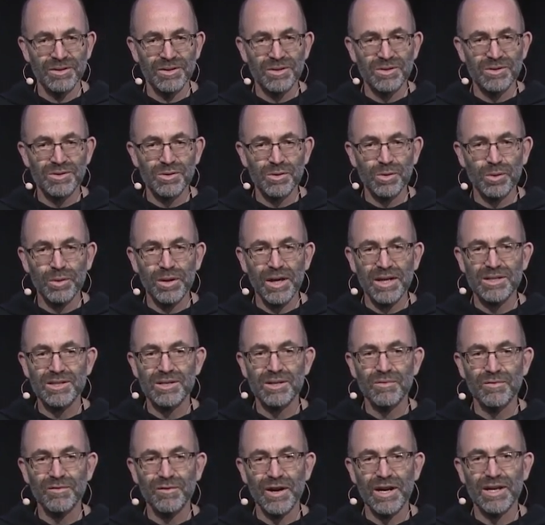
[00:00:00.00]
So let's
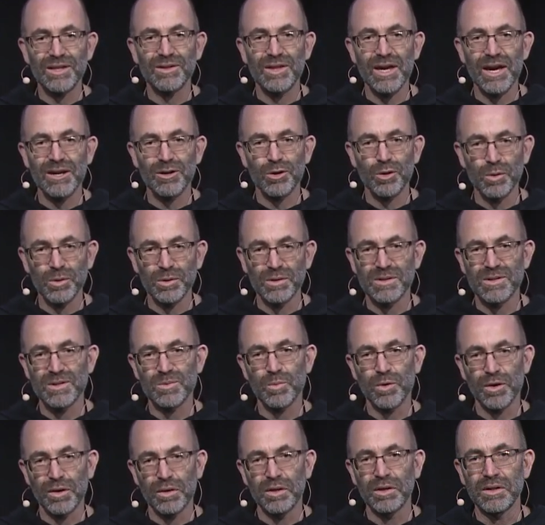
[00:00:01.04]
invite that Holy
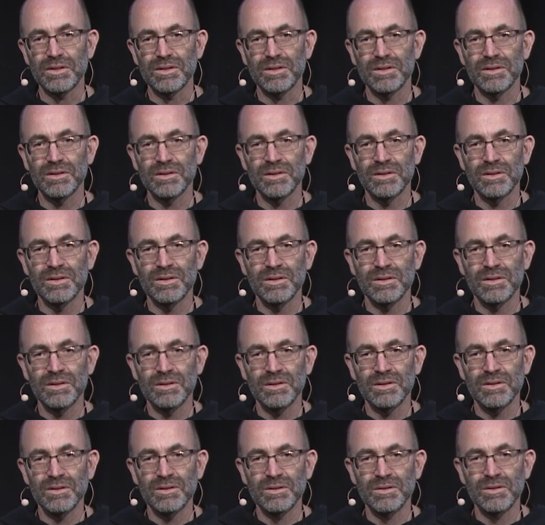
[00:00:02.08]
Spirit
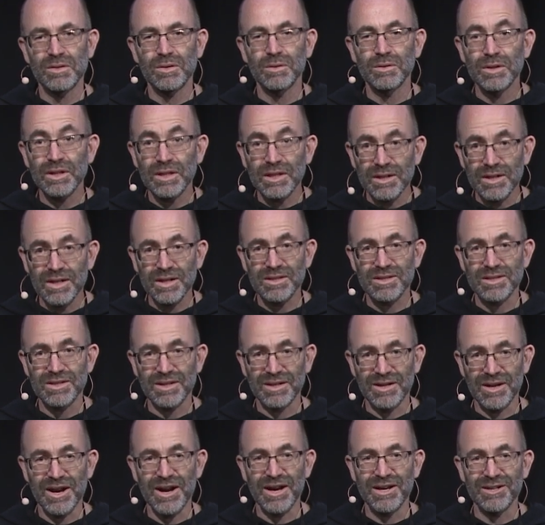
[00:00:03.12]
to lead us and
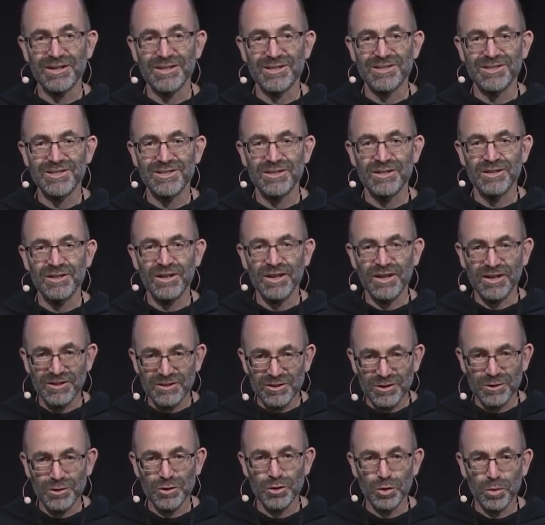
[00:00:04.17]
guide us
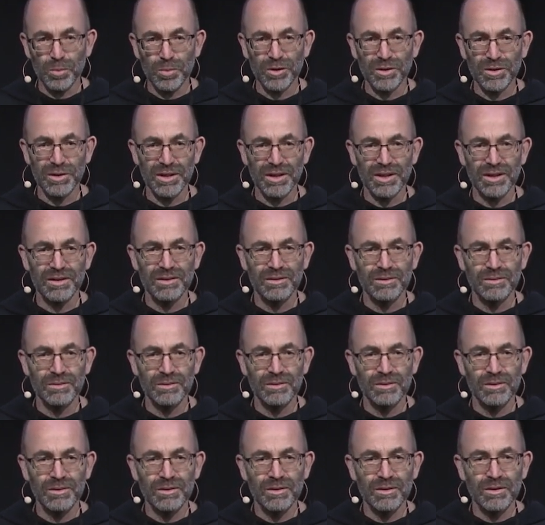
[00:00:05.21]
into Jubilee.
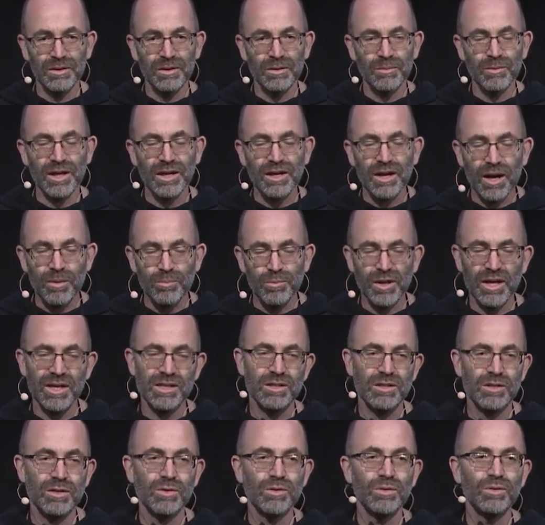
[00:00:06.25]
May God
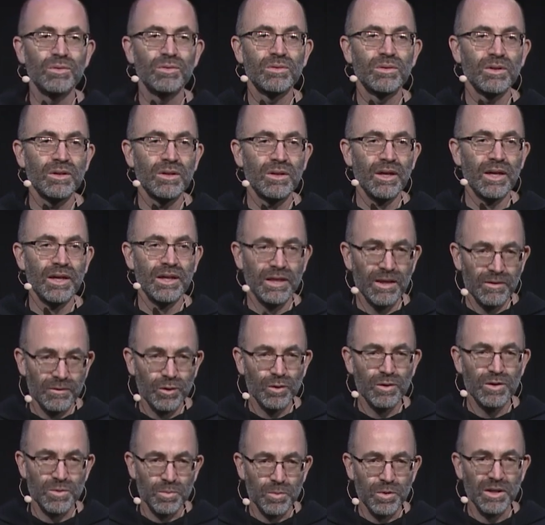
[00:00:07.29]
bless you and give you
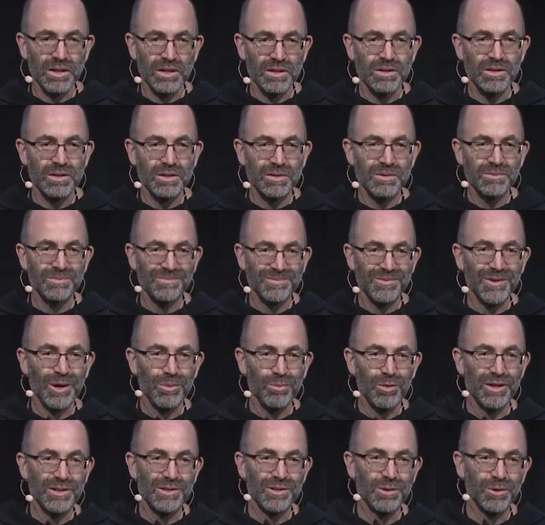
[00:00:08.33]
his peace. God
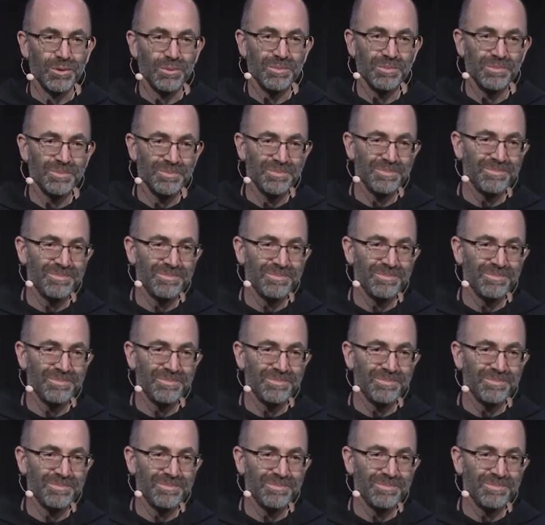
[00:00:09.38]
bless you.